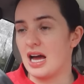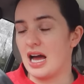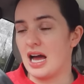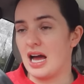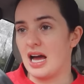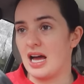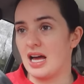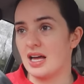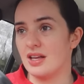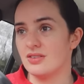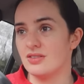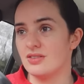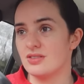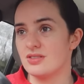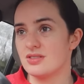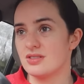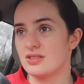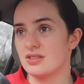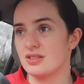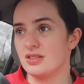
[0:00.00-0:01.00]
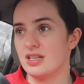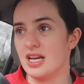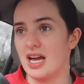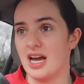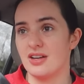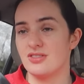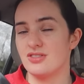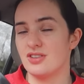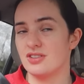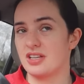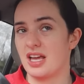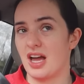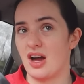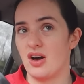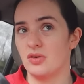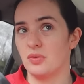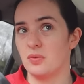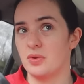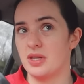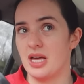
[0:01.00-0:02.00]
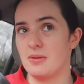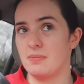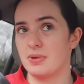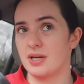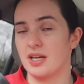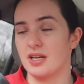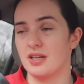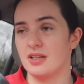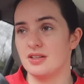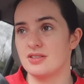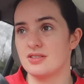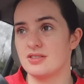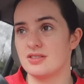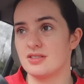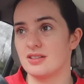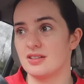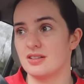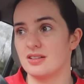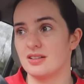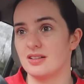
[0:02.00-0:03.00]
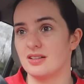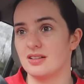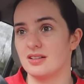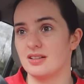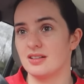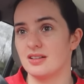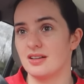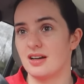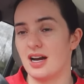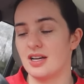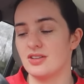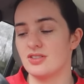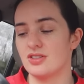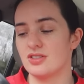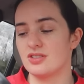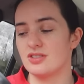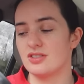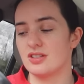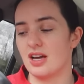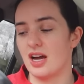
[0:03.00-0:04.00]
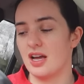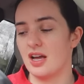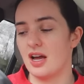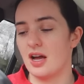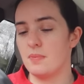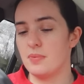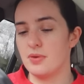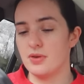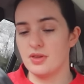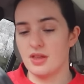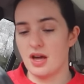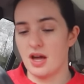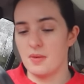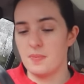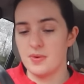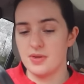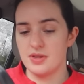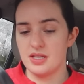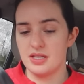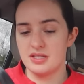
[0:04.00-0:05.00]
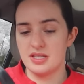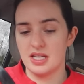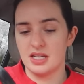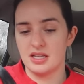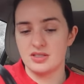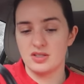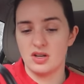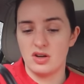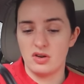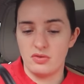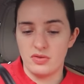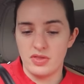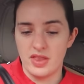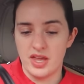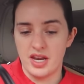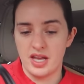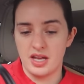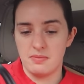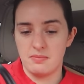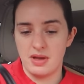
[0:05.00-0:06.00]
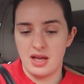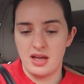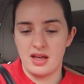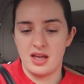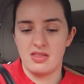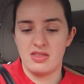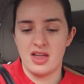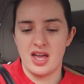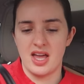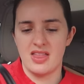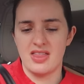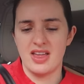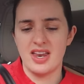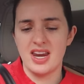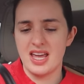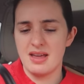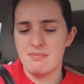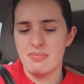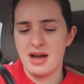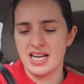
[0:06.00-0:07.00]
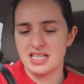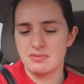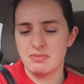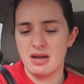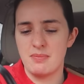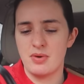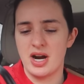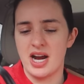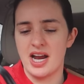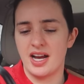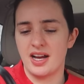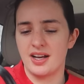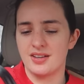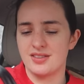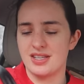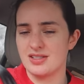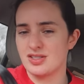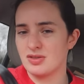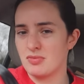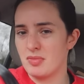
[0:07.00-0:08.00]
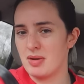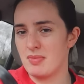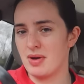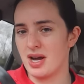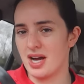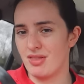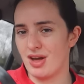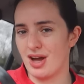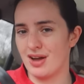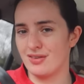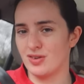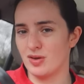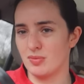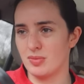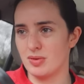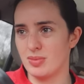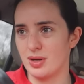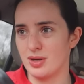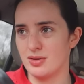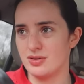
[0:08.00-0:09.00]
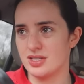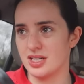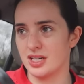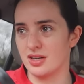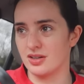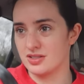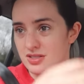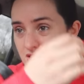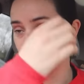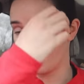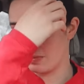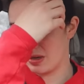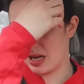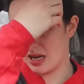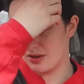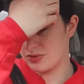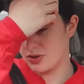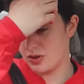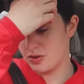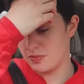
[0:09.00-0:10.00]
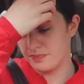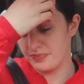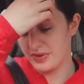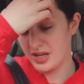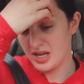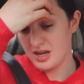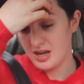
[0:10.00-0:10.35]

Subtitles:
and yeah, just get on with it, because I put these things off, and then it impacts my brain, because it's on my mind that I've not been posting on a certain platform.